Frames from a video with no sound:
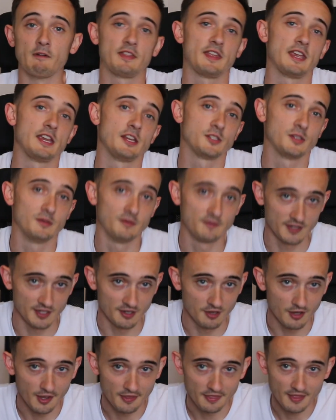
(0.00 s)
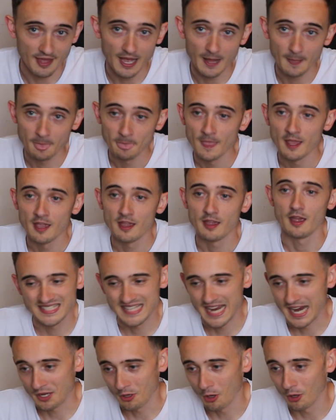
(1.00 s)
I think, something like that.
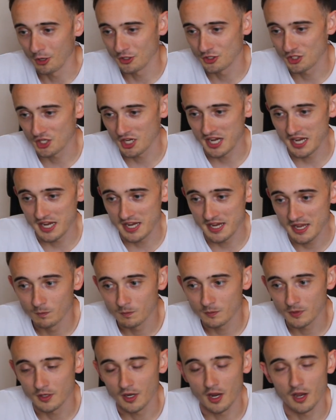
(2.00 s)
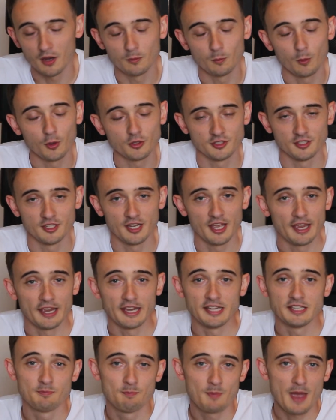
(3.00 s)
Technology, you know, wasn't at
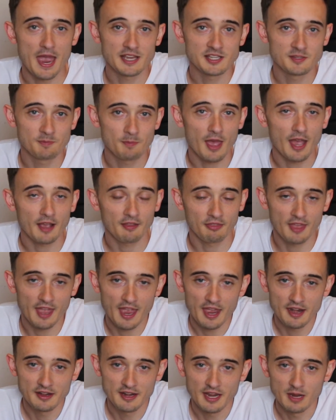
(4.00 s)
its best back then.